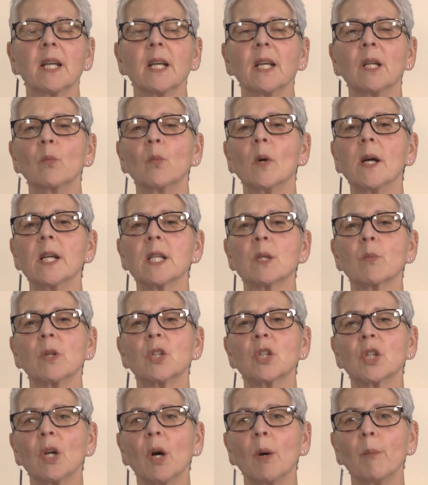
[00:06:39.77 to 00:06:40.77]
in ways
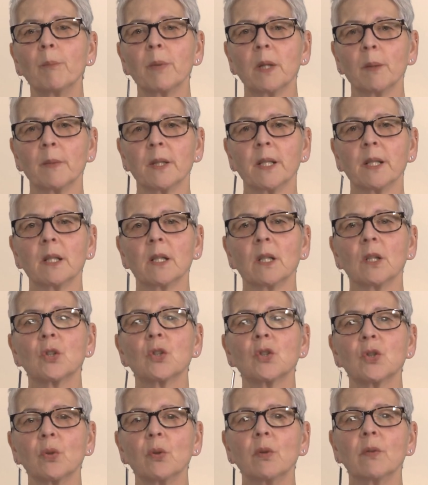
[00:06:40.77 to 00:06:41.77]
which complement
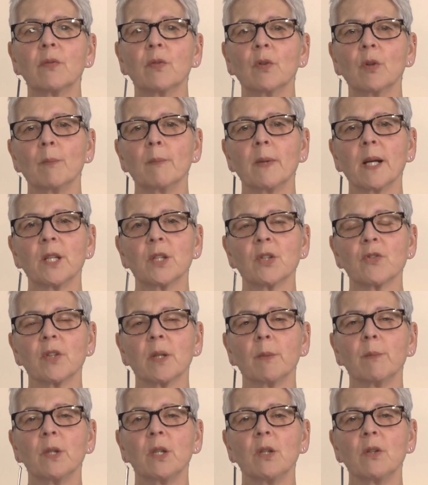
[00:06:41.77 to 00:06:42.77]
short-form
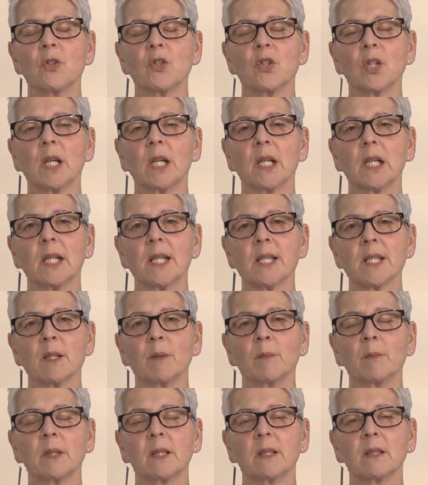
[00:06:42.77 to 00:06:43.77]
mainstream news
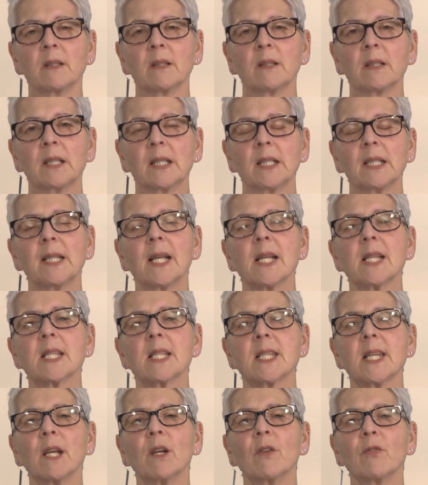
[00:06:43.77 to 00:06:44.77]
journalism.
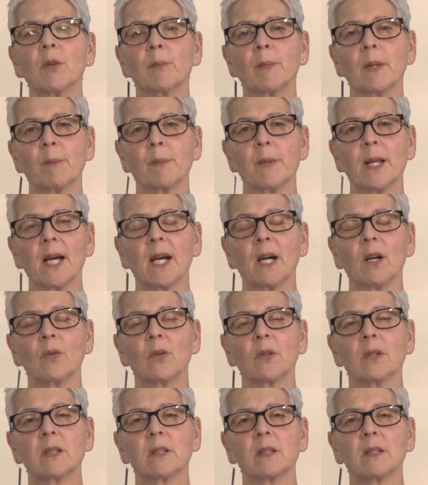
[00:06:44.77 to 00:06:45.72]
Let's hear from him now.